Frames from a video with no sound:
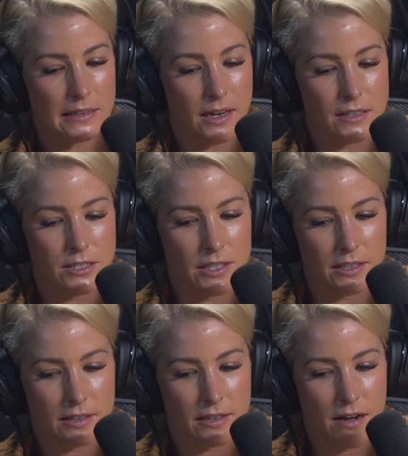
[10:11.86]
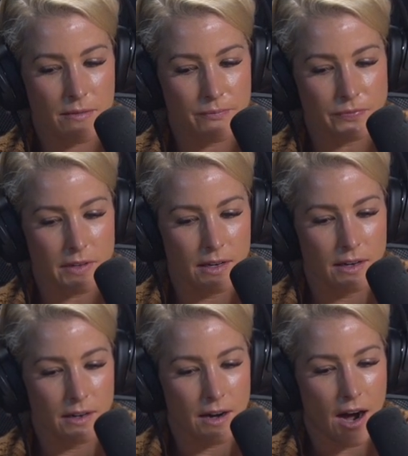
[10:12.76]
last year,
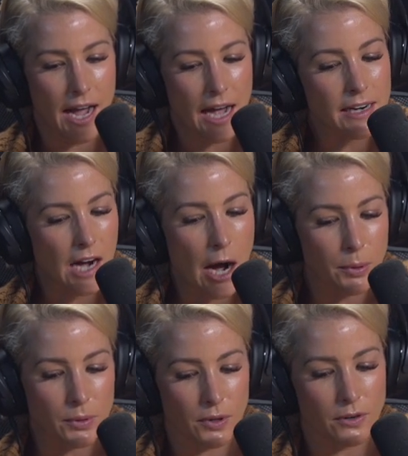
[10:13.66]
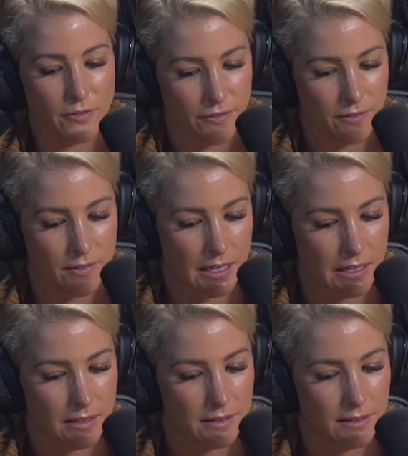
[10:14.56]
I had a couple of
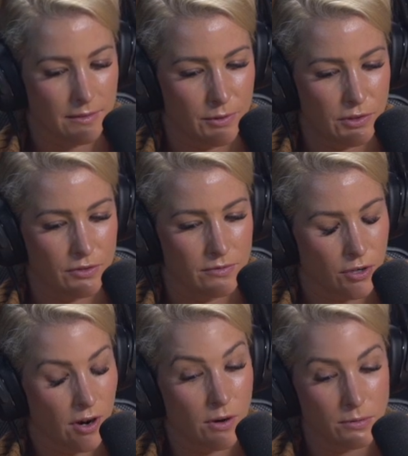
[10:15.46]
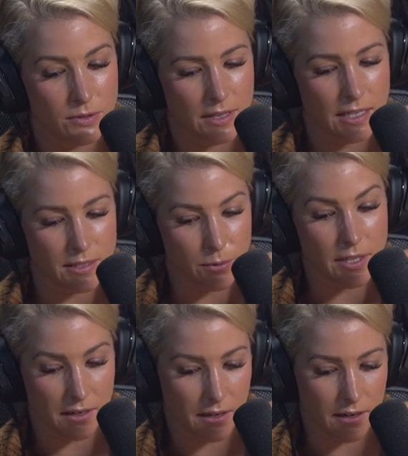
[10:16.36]
trolls, that's what
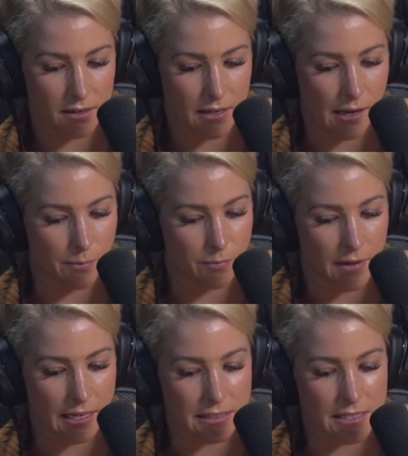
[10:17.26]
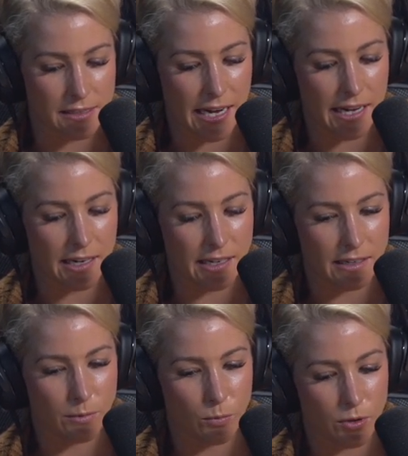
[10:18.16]
they are, and
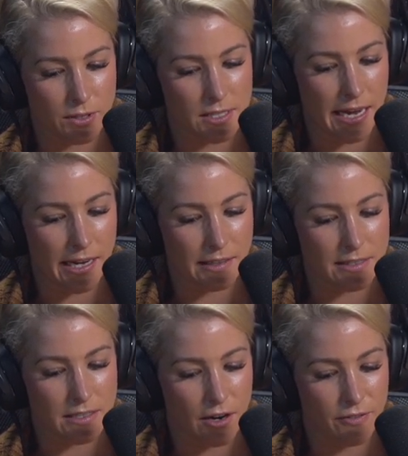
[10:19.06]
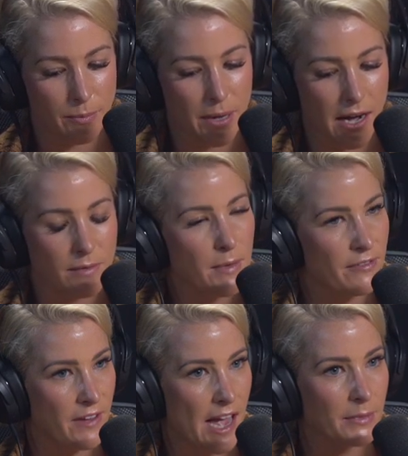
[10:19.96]
they were saying stuff about my
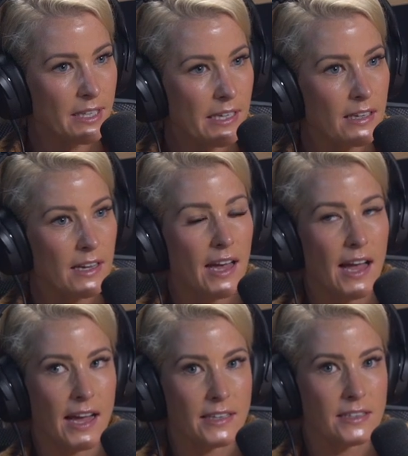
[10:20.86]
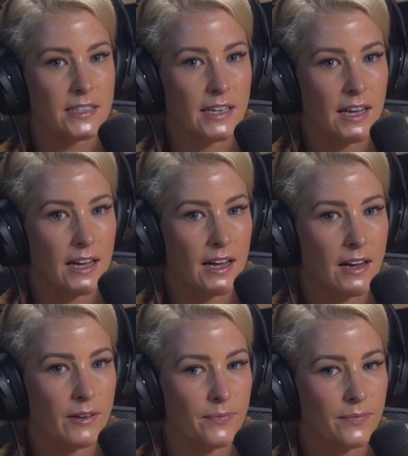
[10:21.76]
family. And
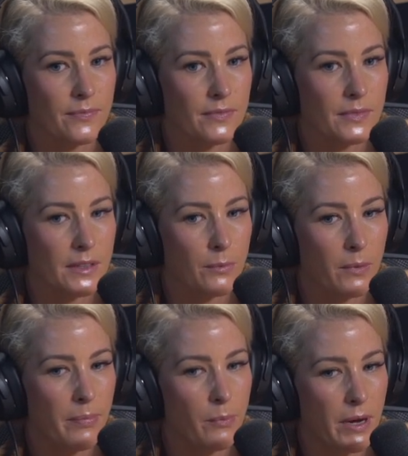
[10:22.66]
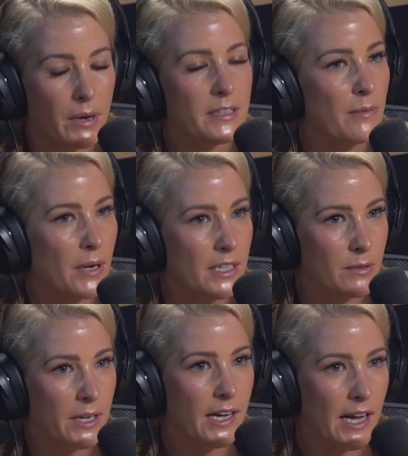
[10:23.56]
when my dad passed
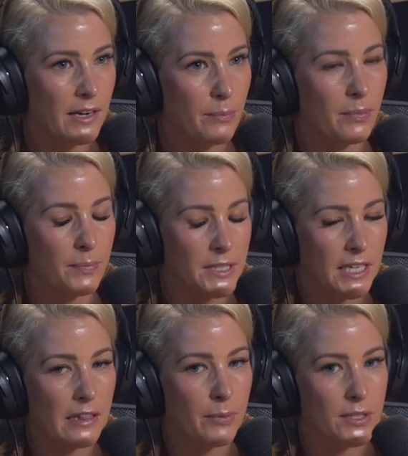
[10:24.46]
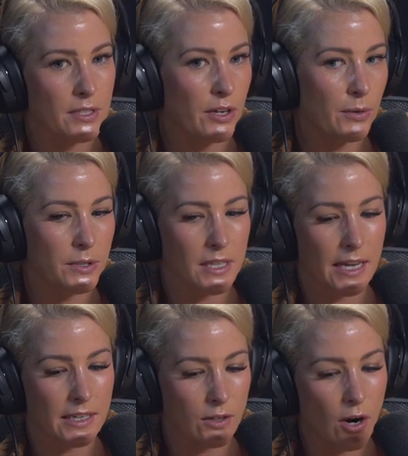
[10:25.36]
away, I had a particular person who was
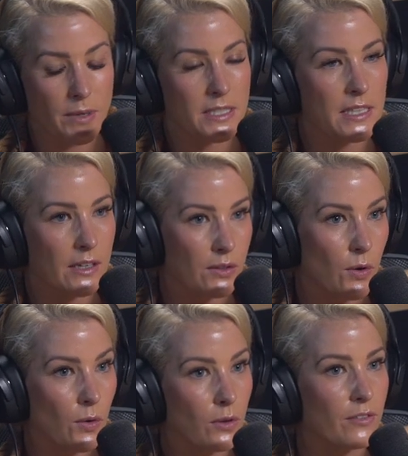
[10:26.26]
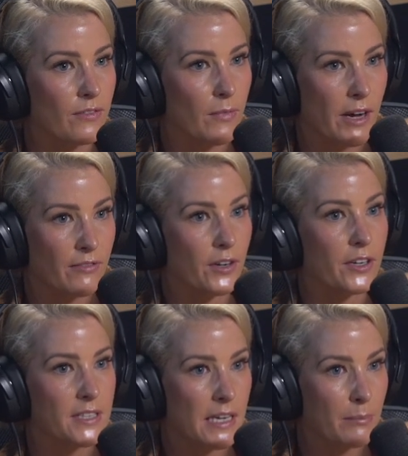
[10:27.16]
like commenting on all of my
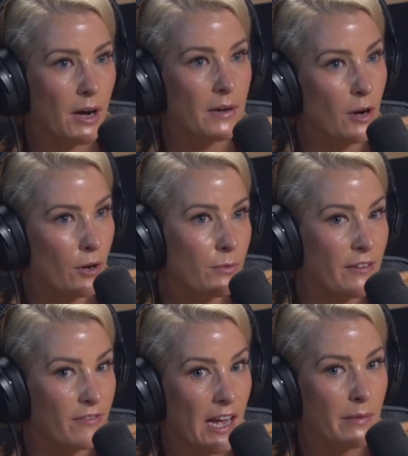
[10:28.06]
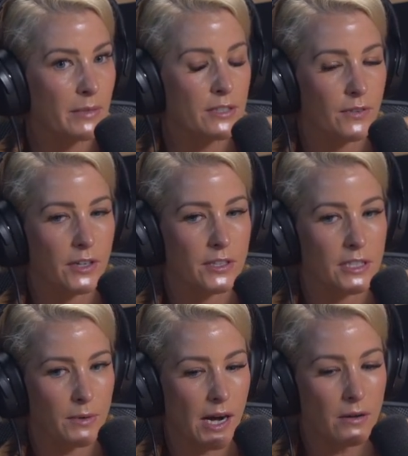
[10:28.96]
photos and on my family's photos
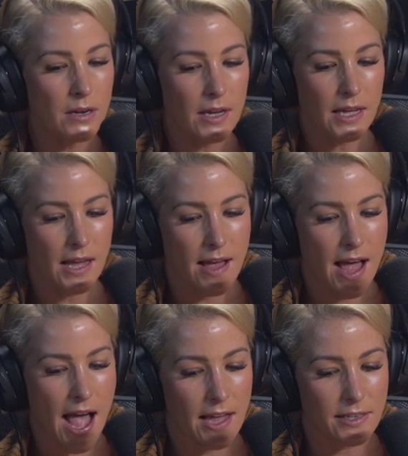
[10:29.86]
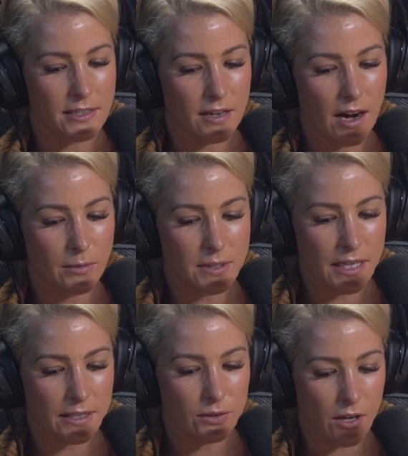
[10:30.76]
as well. And I was
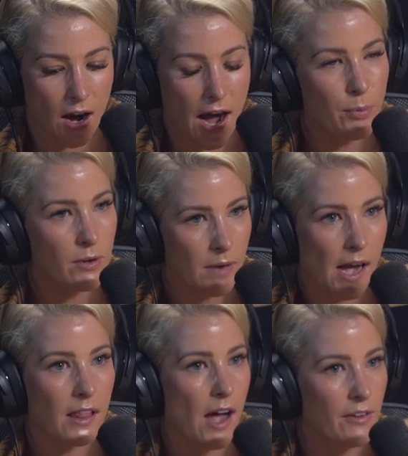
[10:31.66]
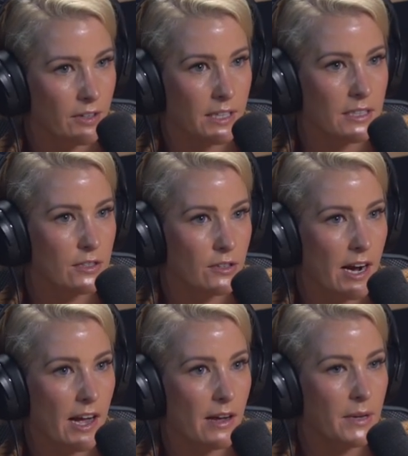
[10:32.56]
like, look, I put my life on
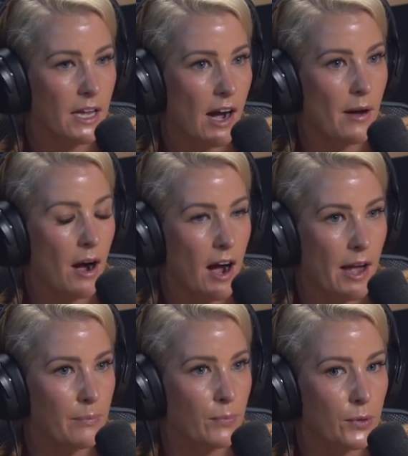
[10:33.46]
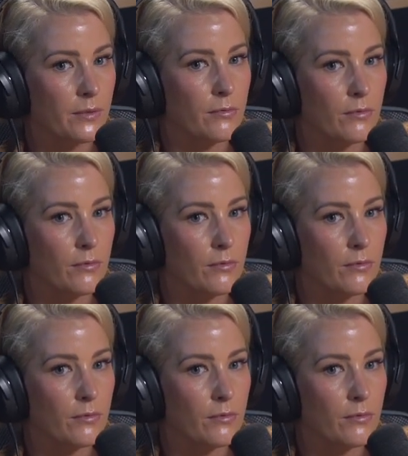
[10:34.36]
Instagram and I put,